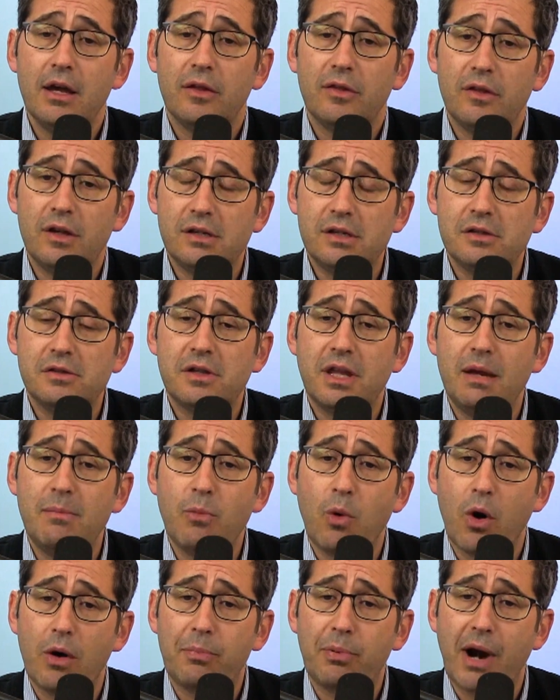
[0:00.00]
this is the
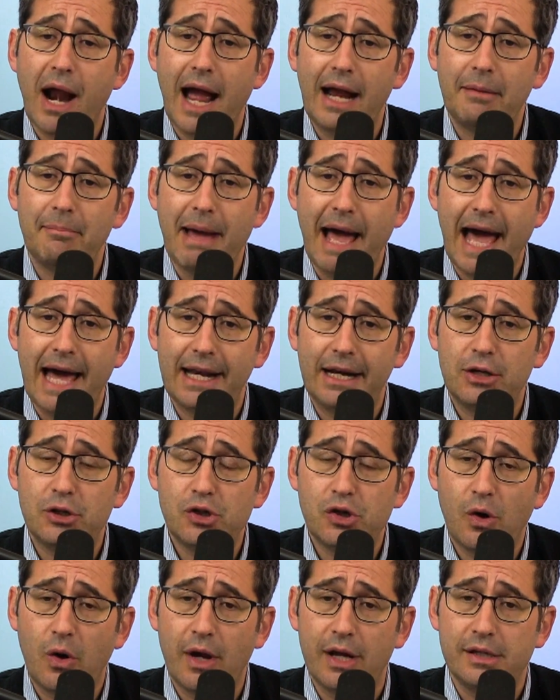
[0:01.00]
more pragmatic
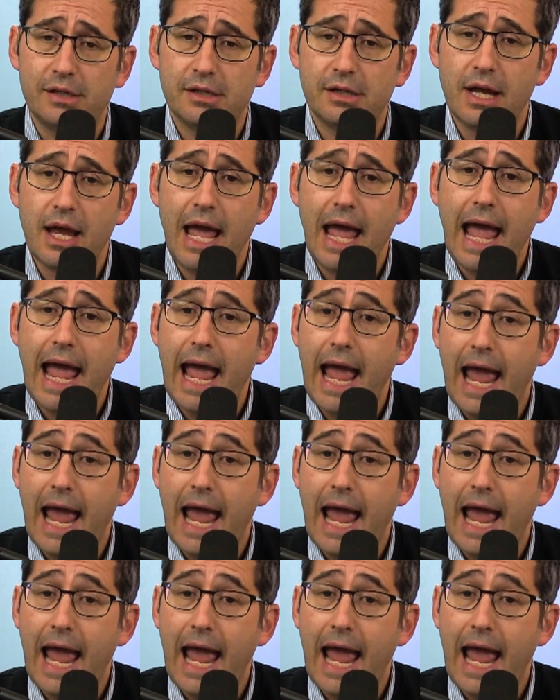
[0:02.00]
choice. Yeah,